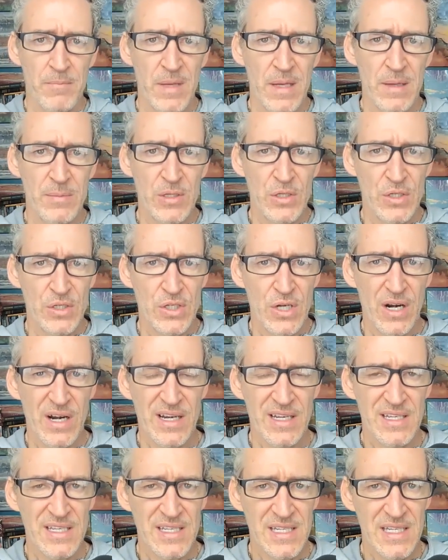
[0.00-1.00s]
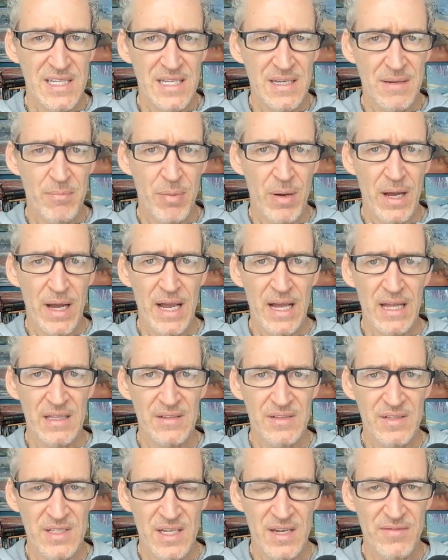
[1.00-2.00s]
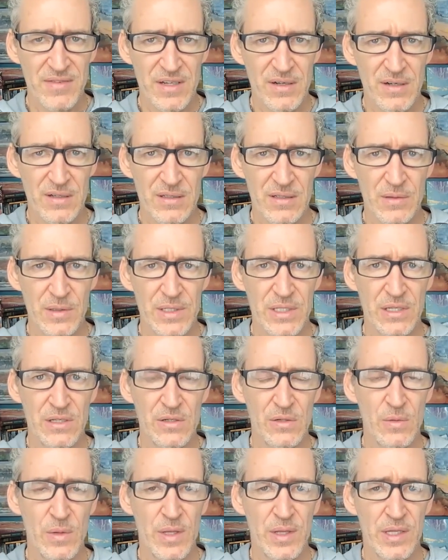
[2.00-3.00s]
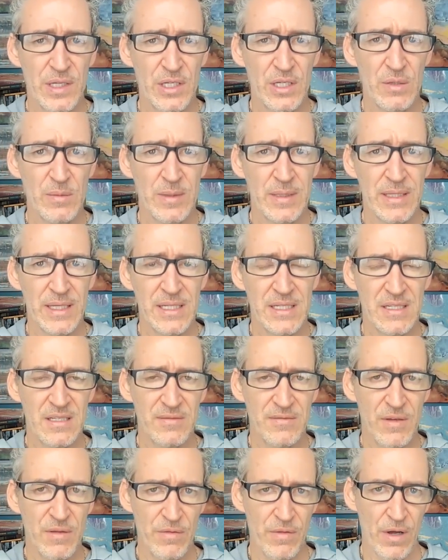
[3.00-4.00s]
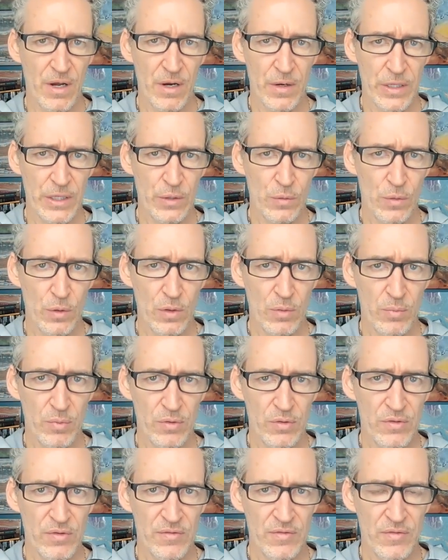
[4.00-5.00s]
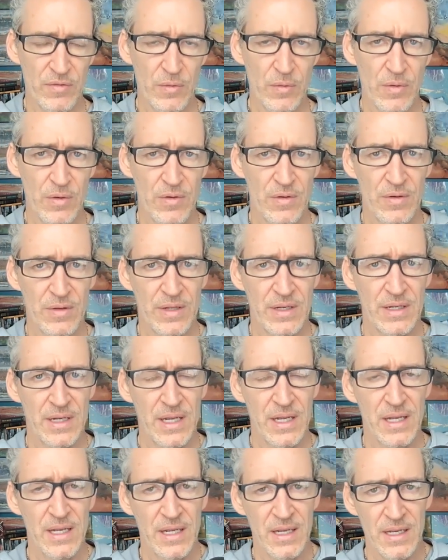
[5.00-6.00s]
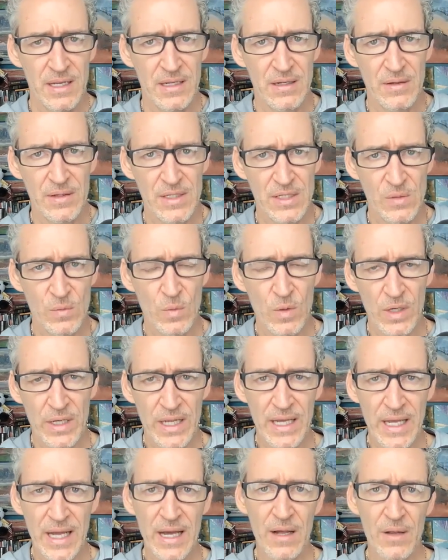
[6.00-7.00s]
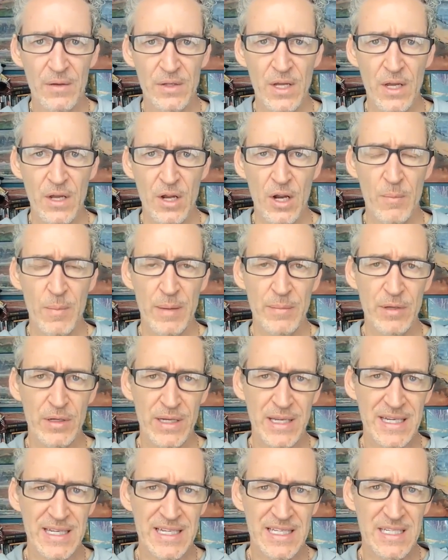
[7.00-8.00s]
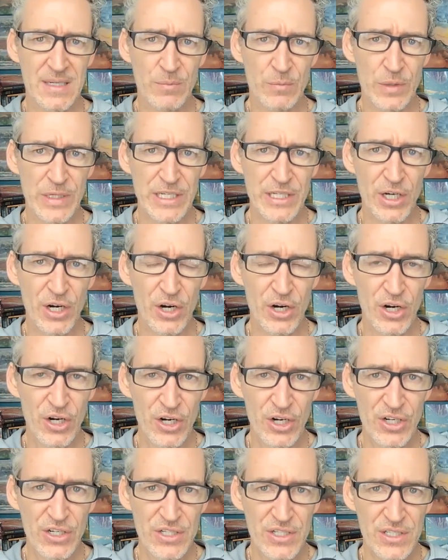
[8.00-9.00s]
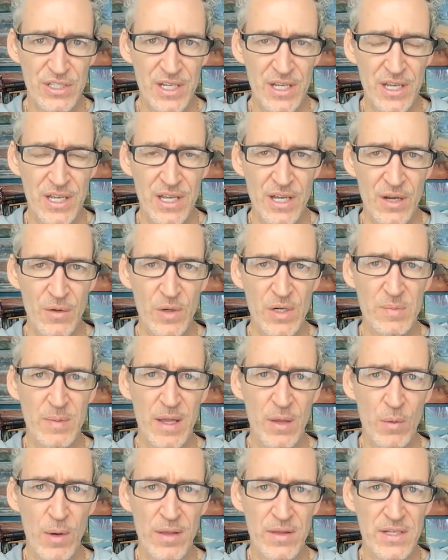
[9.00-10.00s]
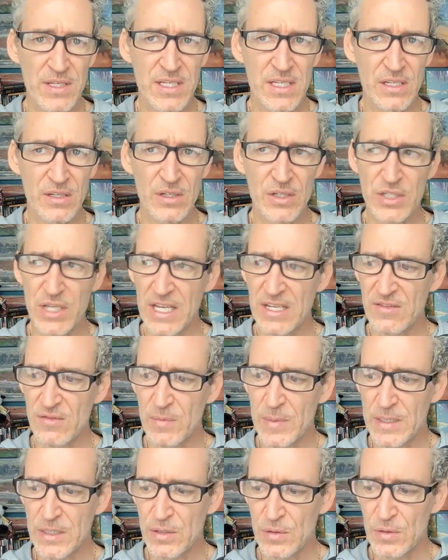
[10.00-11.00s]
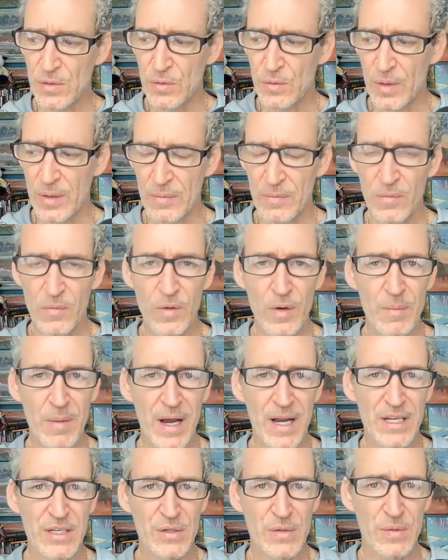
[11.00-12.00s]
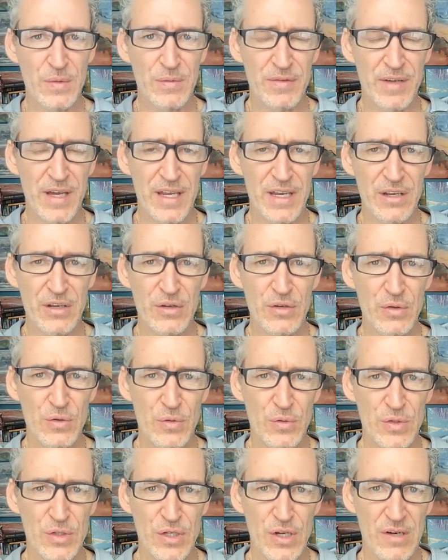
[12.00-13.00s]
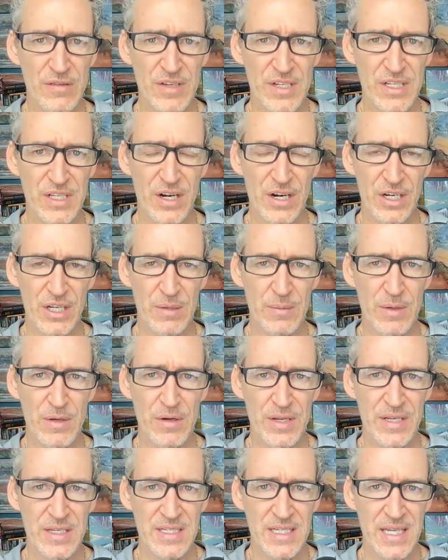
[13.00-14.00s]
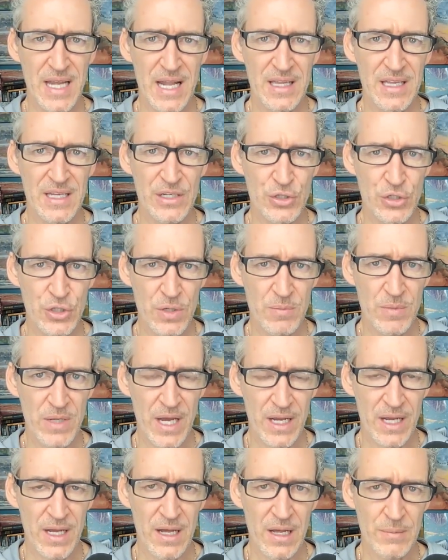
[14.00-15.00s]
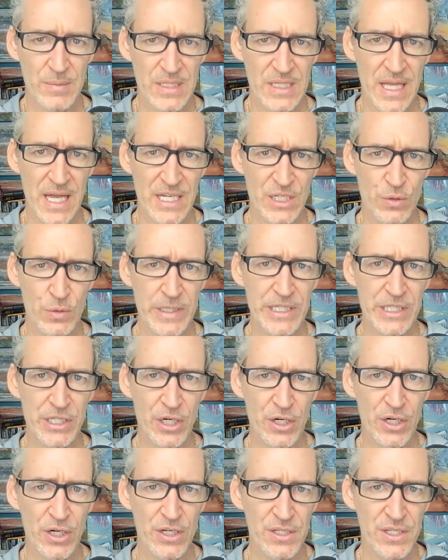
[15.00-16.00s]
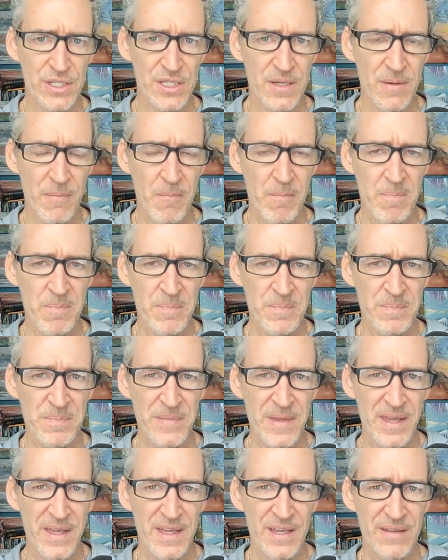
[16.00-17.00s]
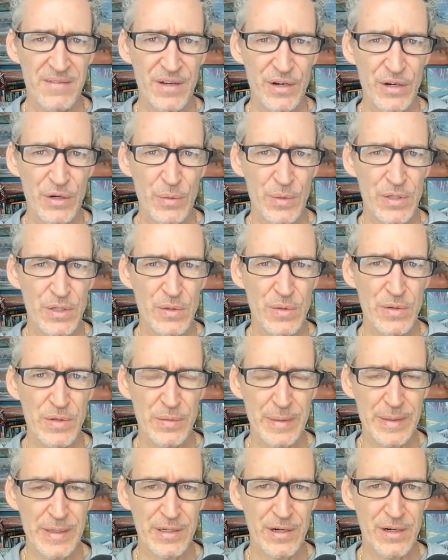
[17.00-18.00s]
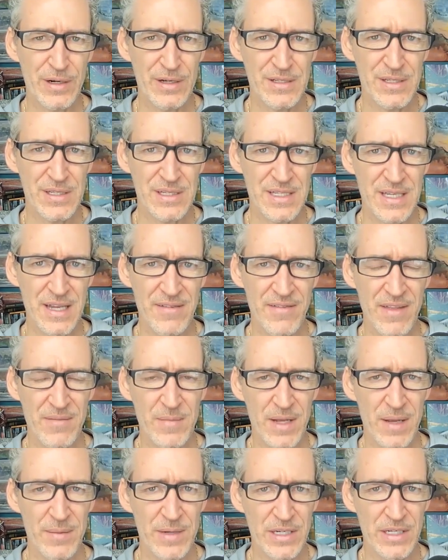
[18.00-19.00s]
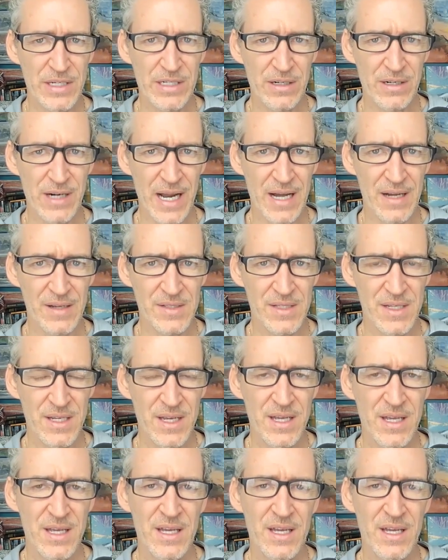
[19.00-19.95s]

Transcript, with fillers: Maybe you're starting to see a pile of stuff you don't know what to do with, accumulate stuff you thought you were approved for that, you know, isn't working out. Maybe you're getting some returns, which by the way, this is a good chance for me to re- remind you they've got a new service in our community, silentjim.com slash returns you don't know what to do with your returns, instead of them coming to your house,